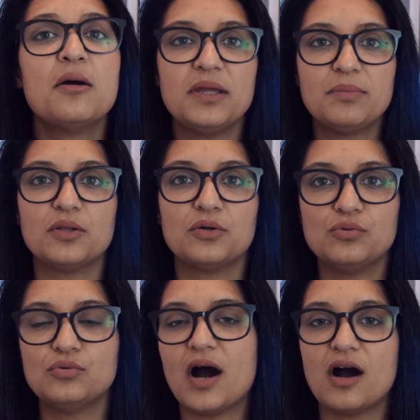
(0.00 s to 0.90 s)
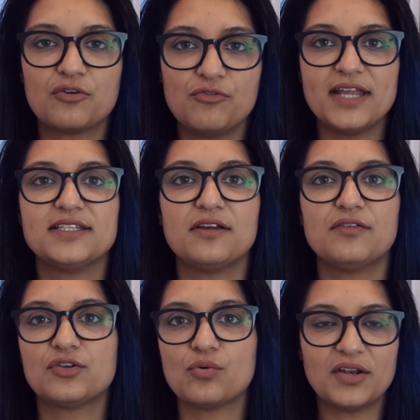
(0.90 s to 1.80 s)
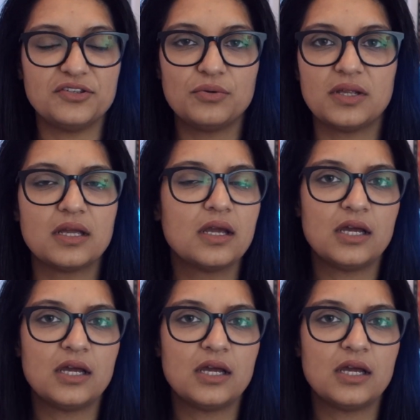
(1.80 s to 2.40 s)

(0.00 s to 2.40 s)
people who are creatives, who are doing